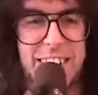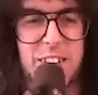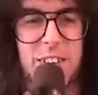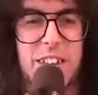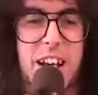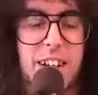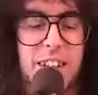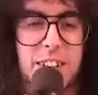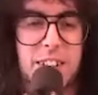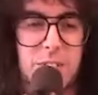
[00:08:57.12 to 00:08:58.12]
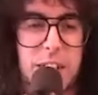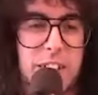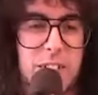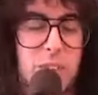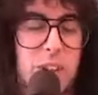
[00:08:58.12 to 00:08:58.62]
Yeah,
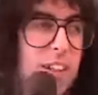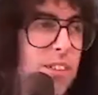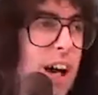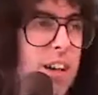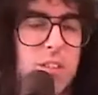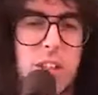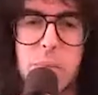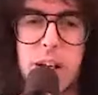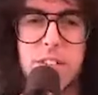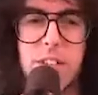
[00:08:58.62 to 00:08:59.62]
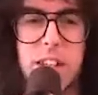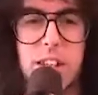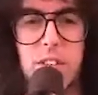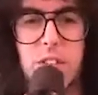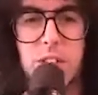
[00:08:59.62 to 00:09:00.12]
record. Well, I don't really buy CDs